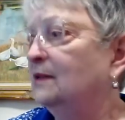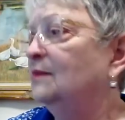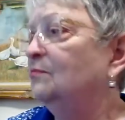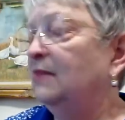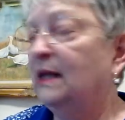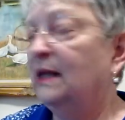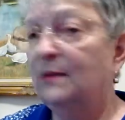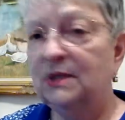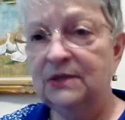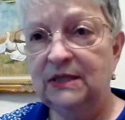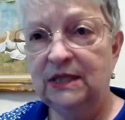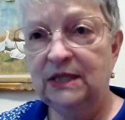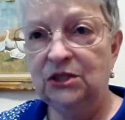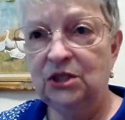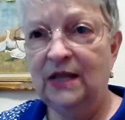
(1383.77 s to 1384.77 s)
But I'm going to
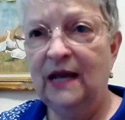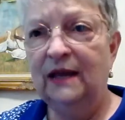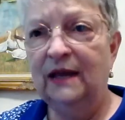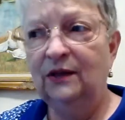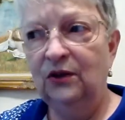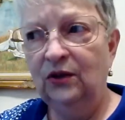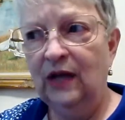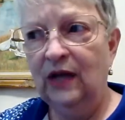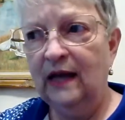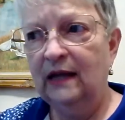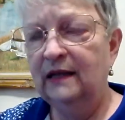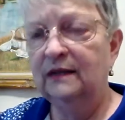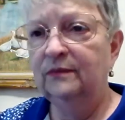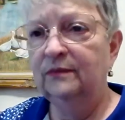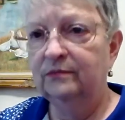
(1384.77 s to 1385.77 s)
stitch that and look at
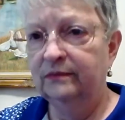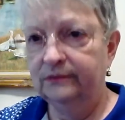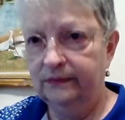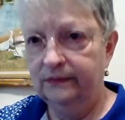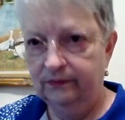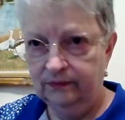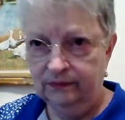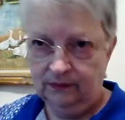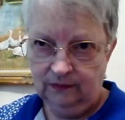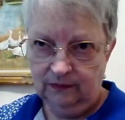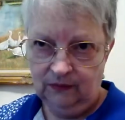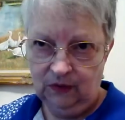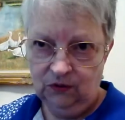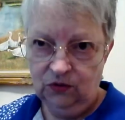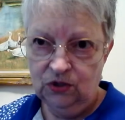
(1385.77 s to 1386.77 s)
it
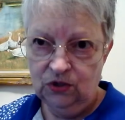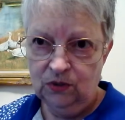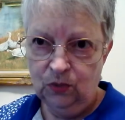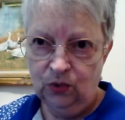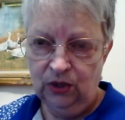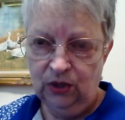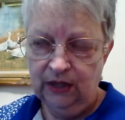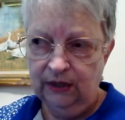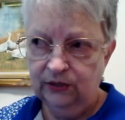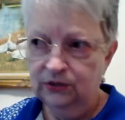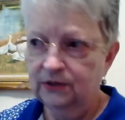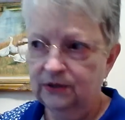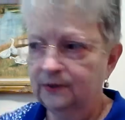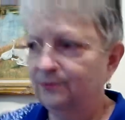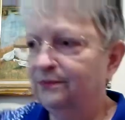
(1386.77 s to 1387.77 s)
for some more years.
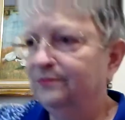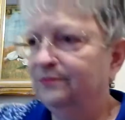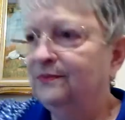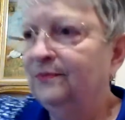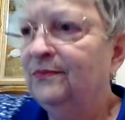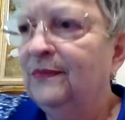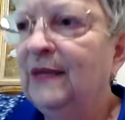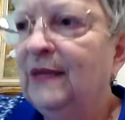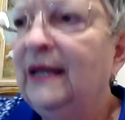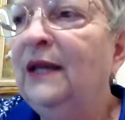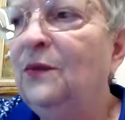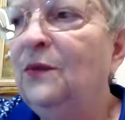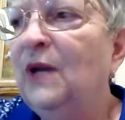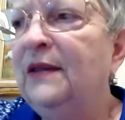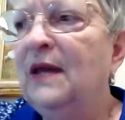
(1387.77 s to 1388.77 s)

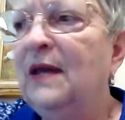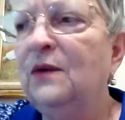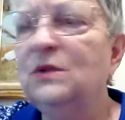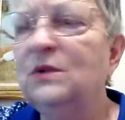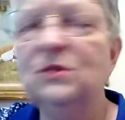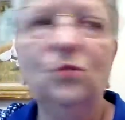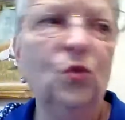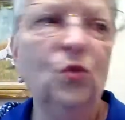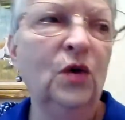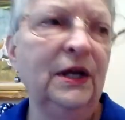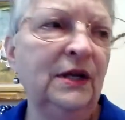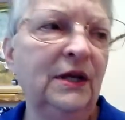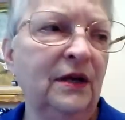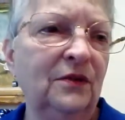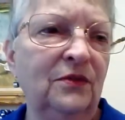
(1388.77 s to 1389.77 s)
Anyway, that was one
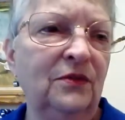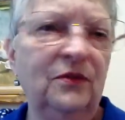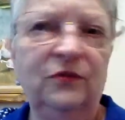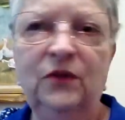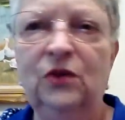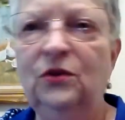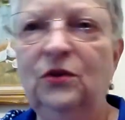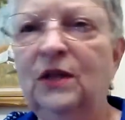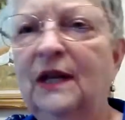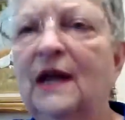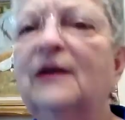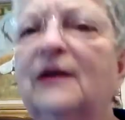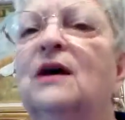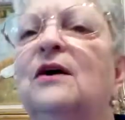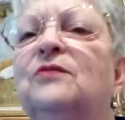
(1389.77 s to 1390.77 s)
of the few that I
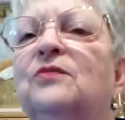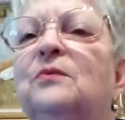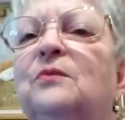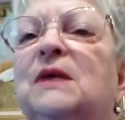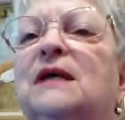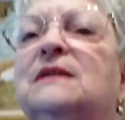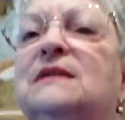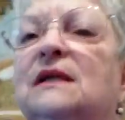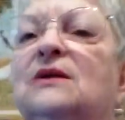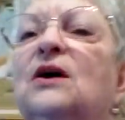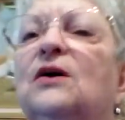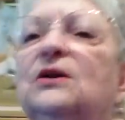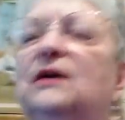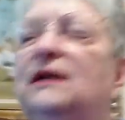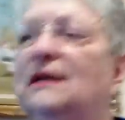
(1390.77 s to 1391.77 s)
got from Dixie
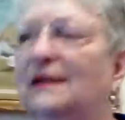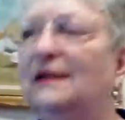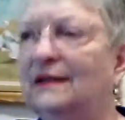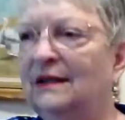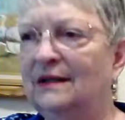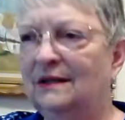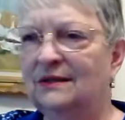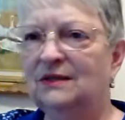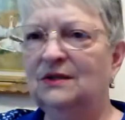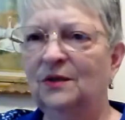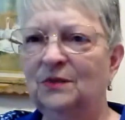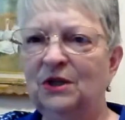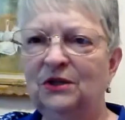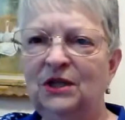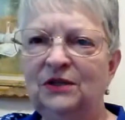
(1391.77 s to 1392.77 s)
Darling, so I'm
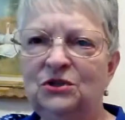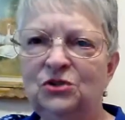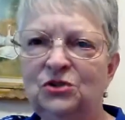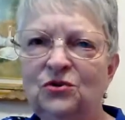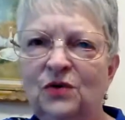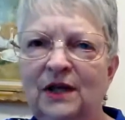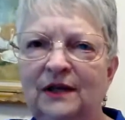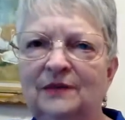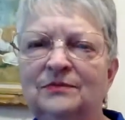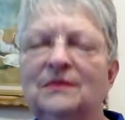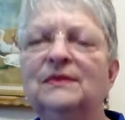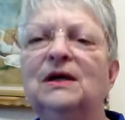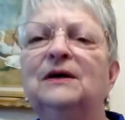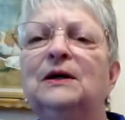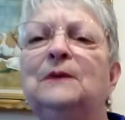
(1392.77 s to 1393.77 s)
going to enjoy
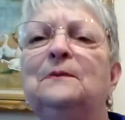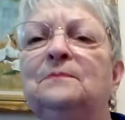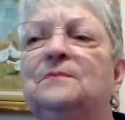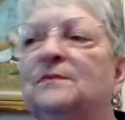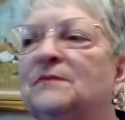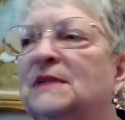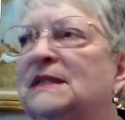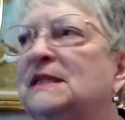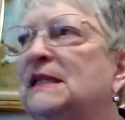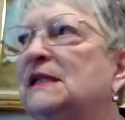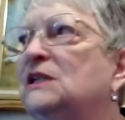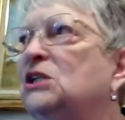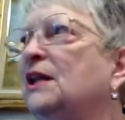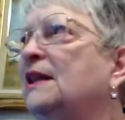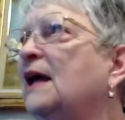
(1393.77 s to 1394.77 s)

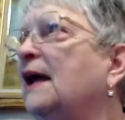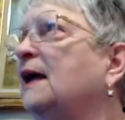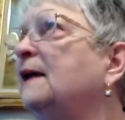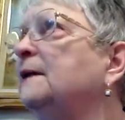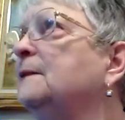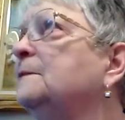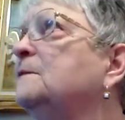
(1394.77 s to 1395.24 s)
stitching that.